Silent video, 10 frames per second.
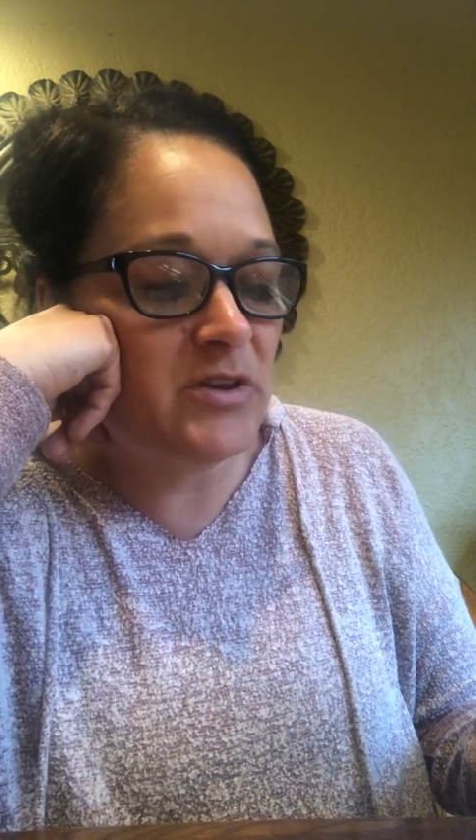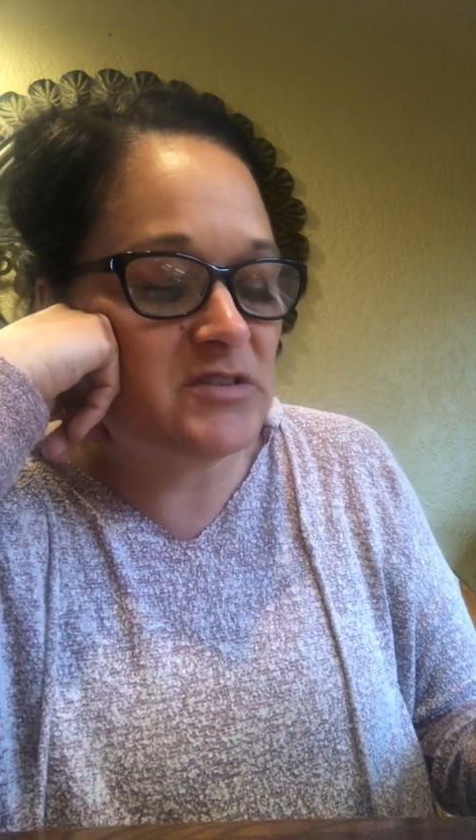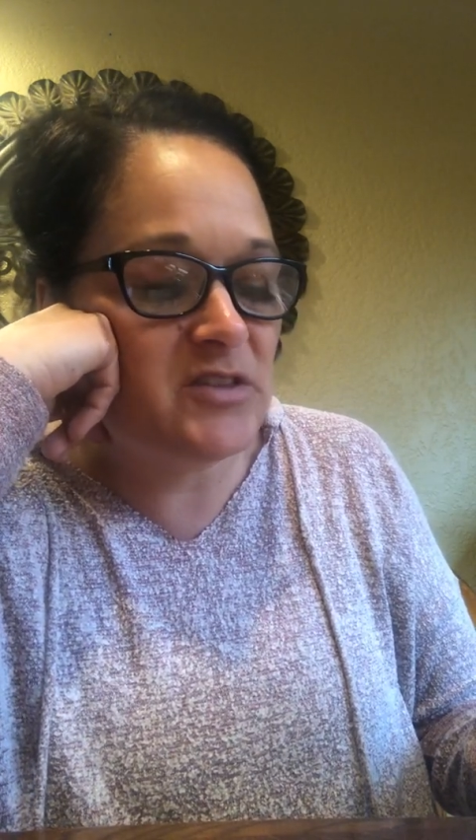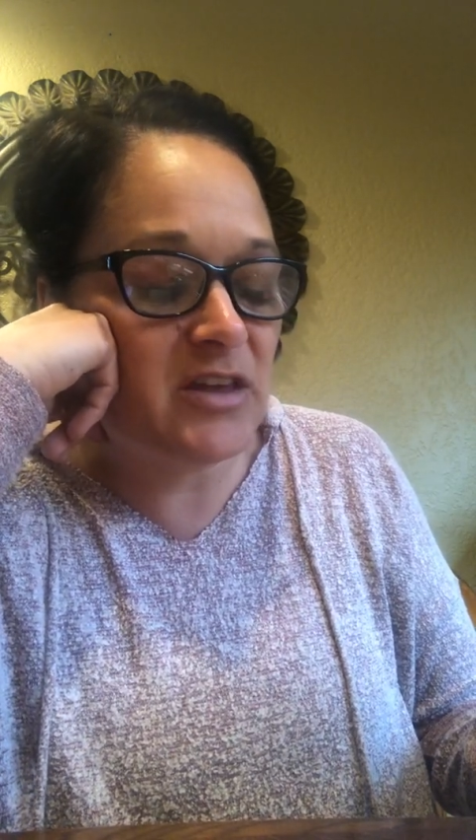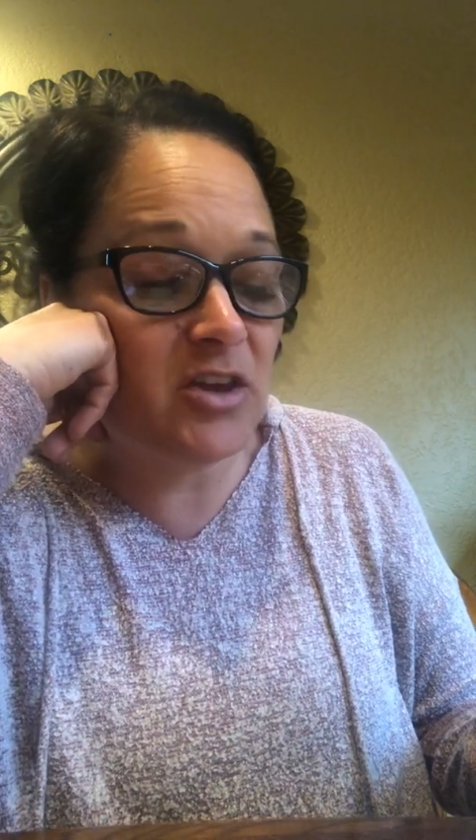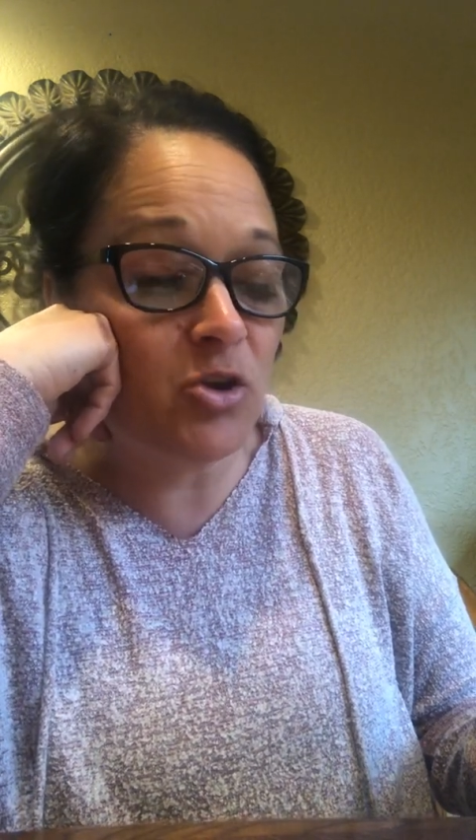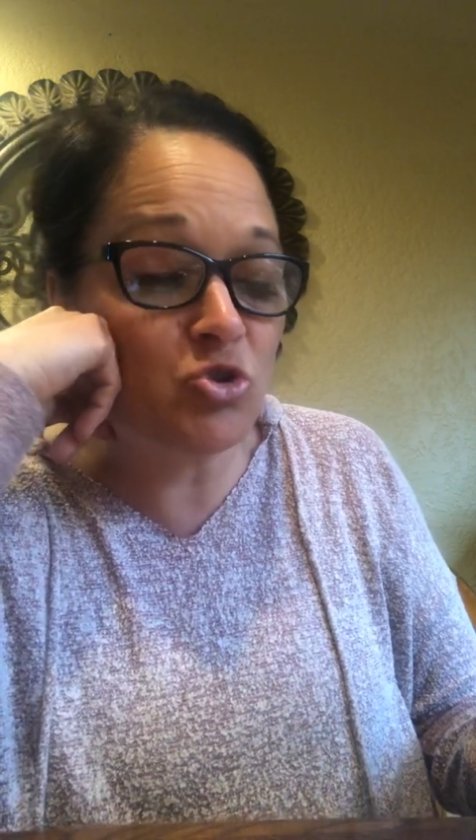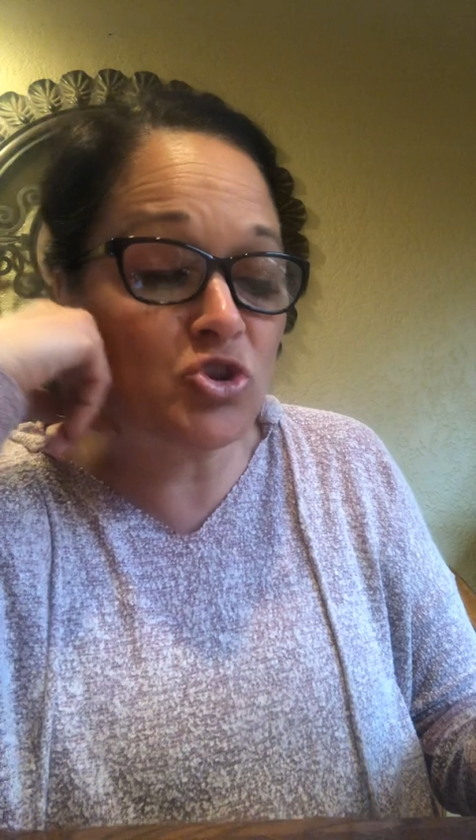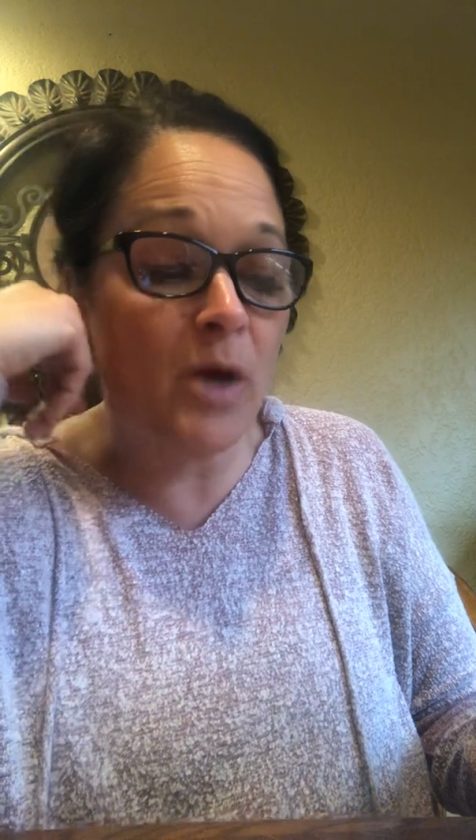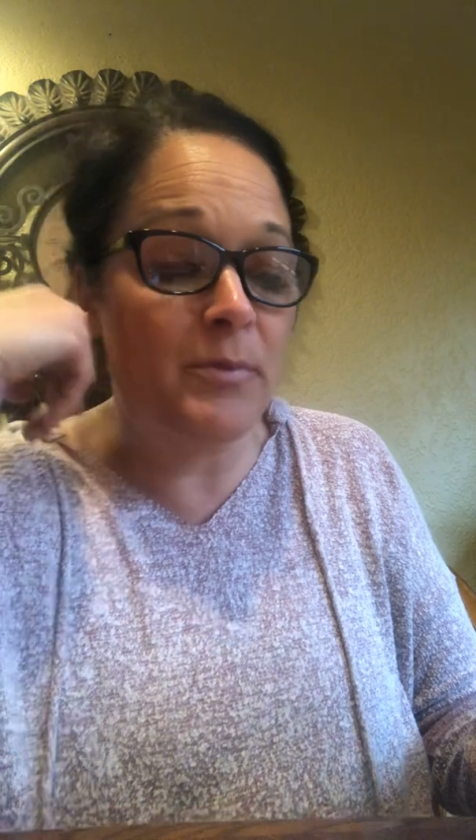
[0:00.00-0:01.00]
so they could go
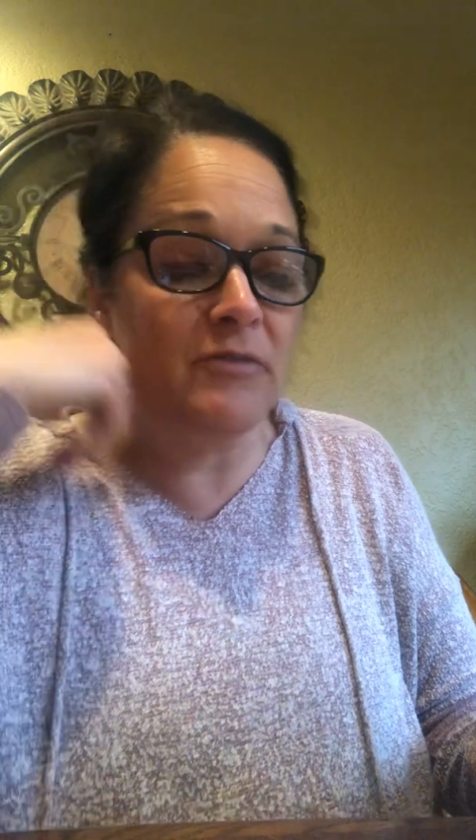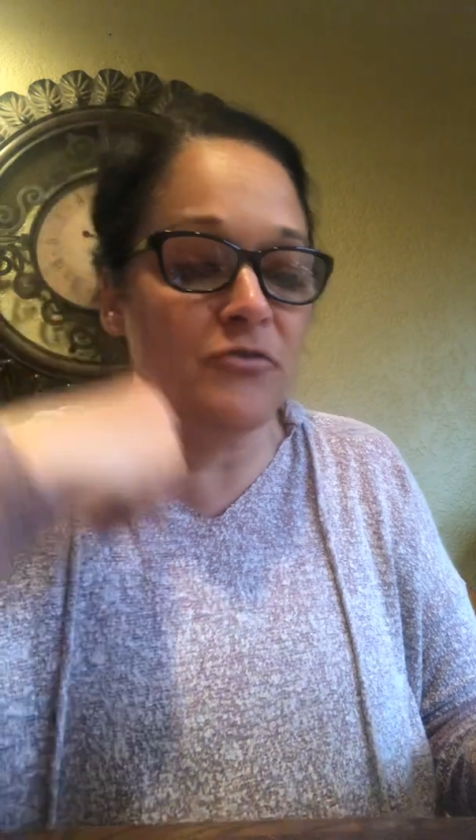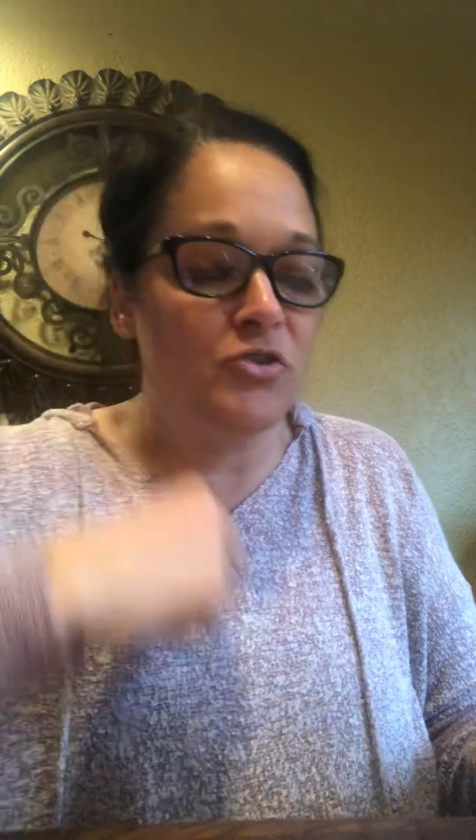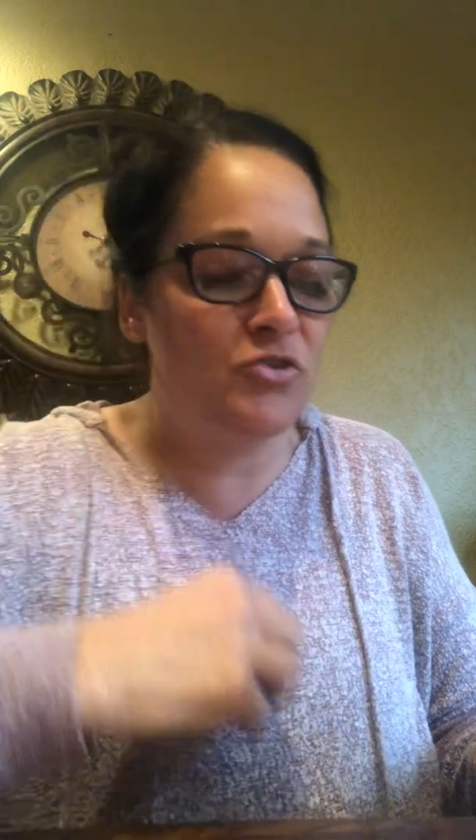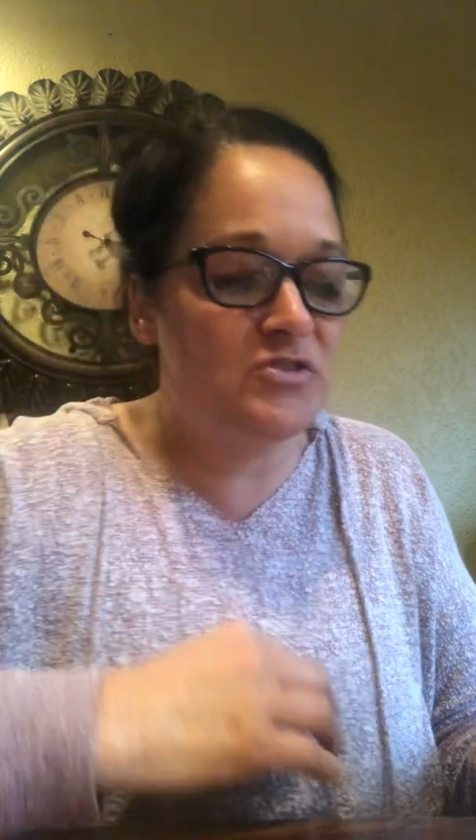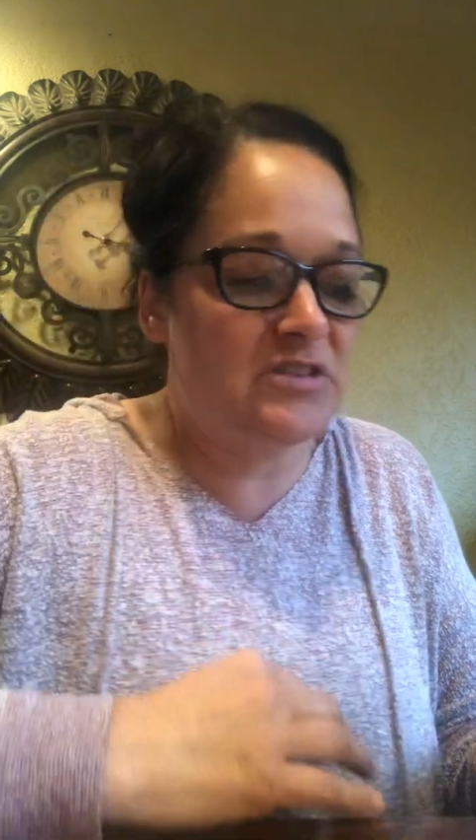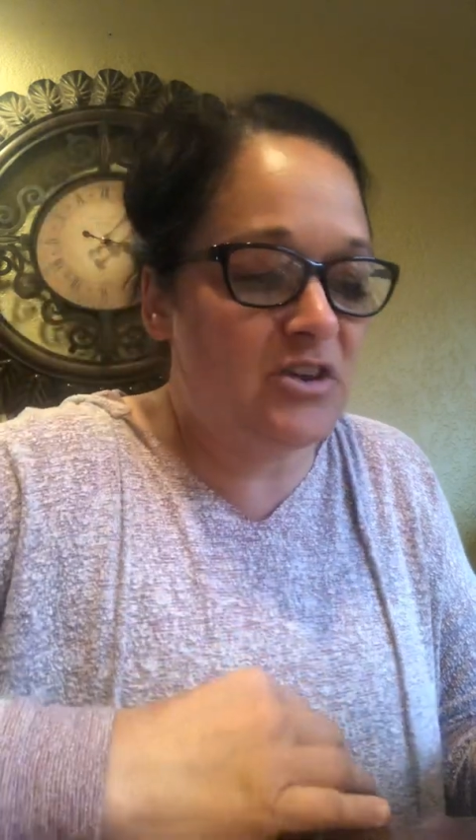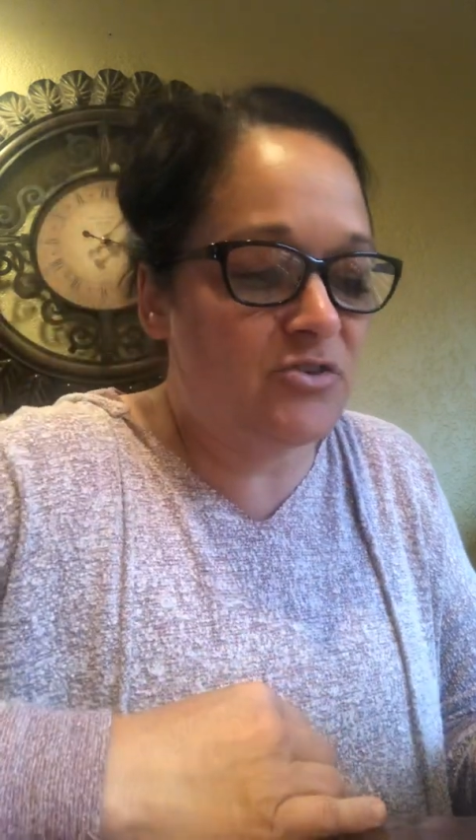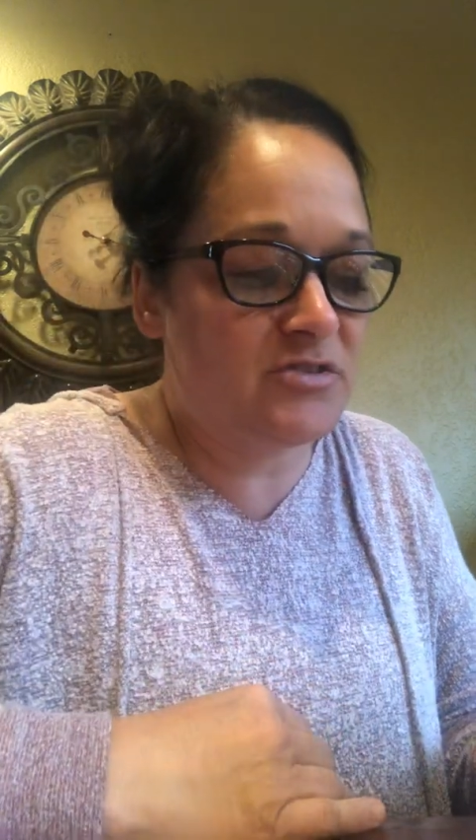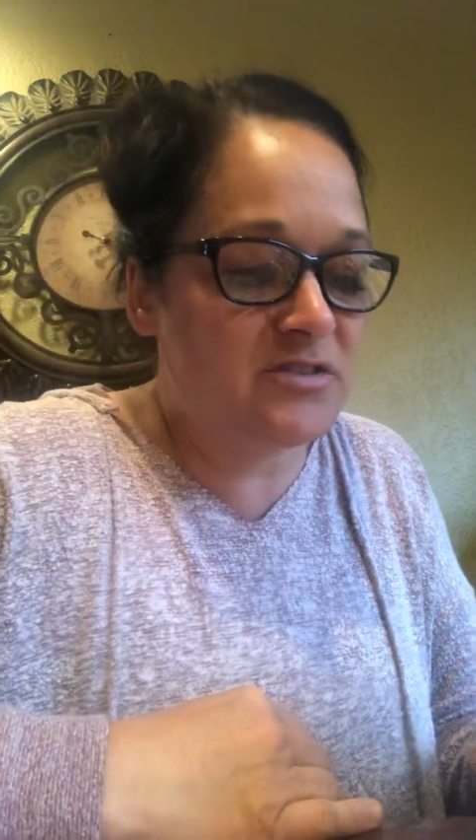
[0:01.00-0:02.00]
shopping for new
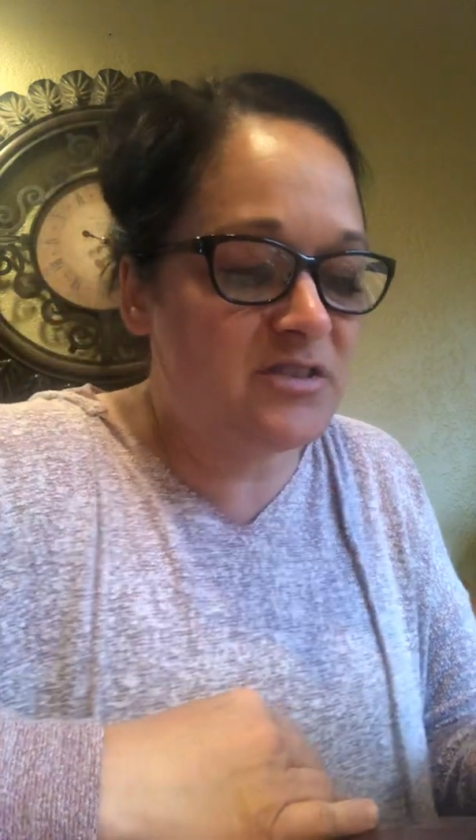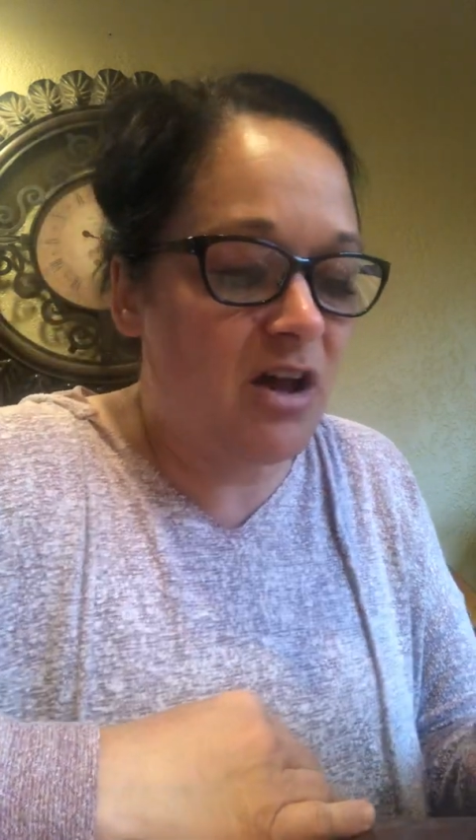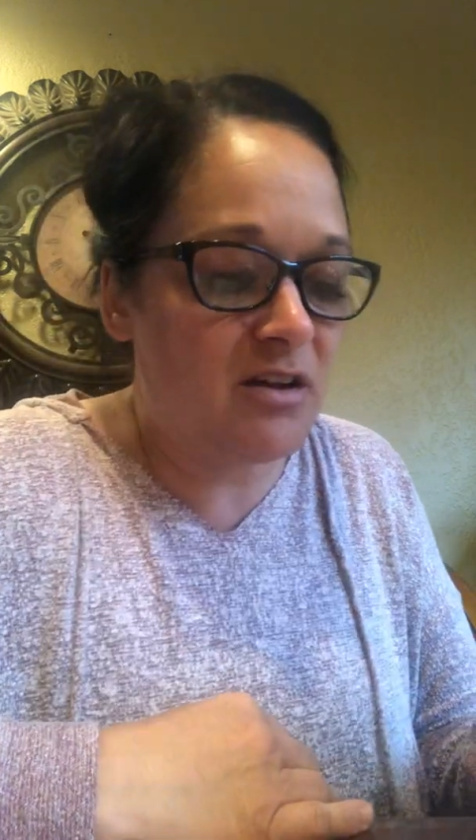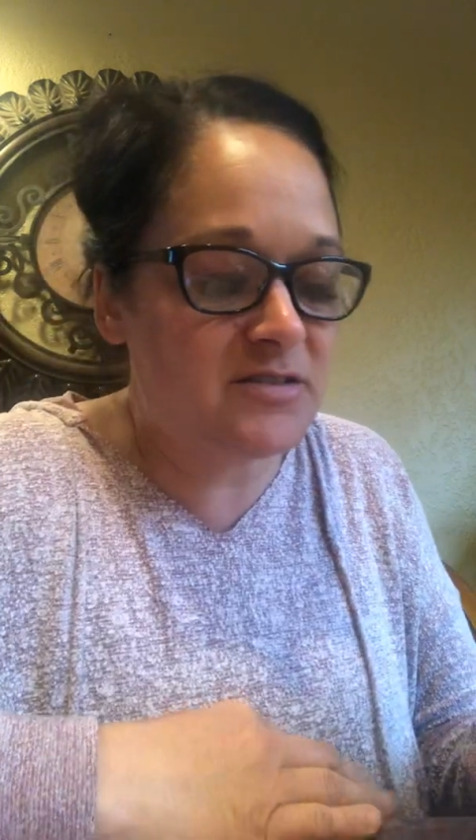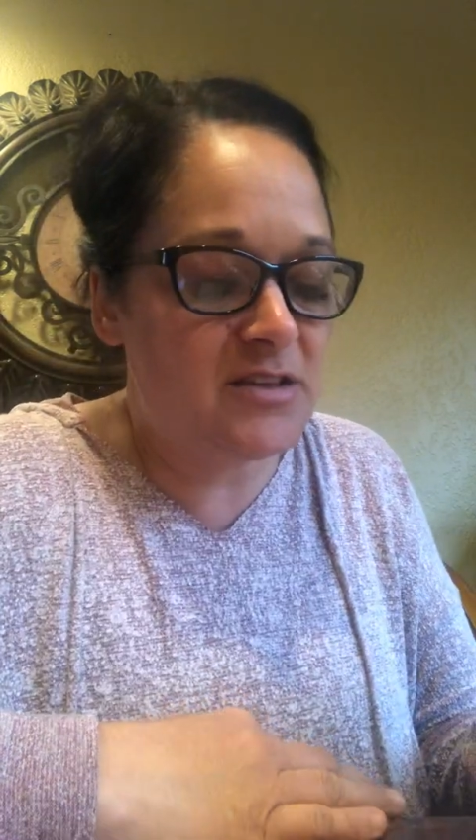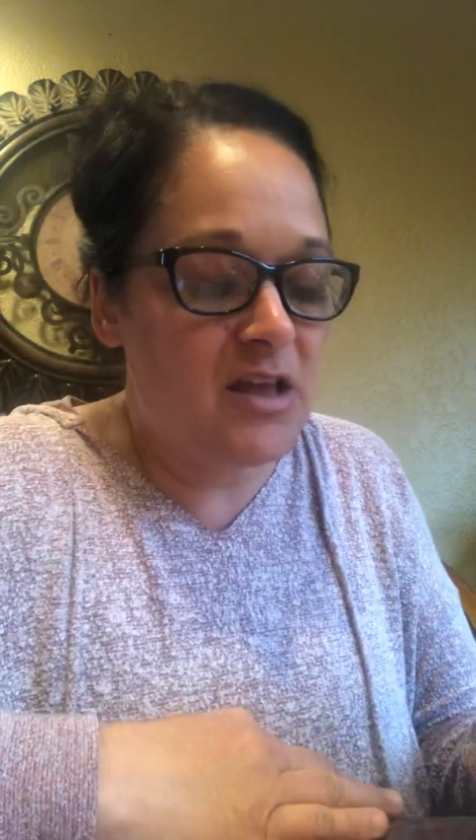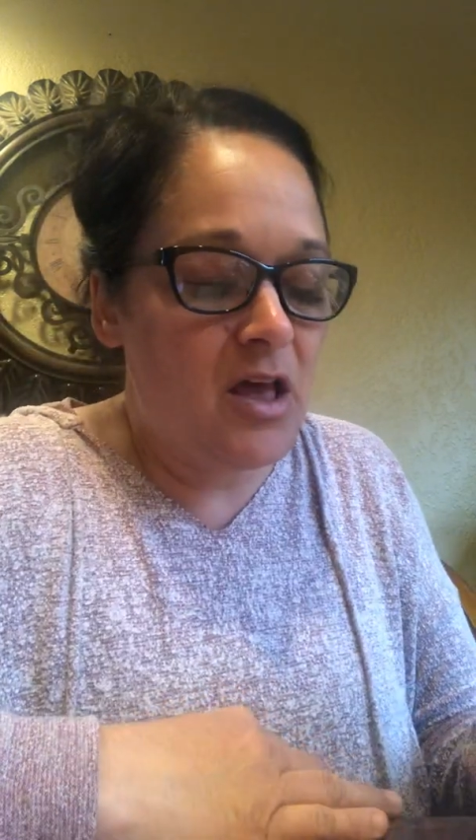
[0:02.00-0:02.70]
sneakers and socks.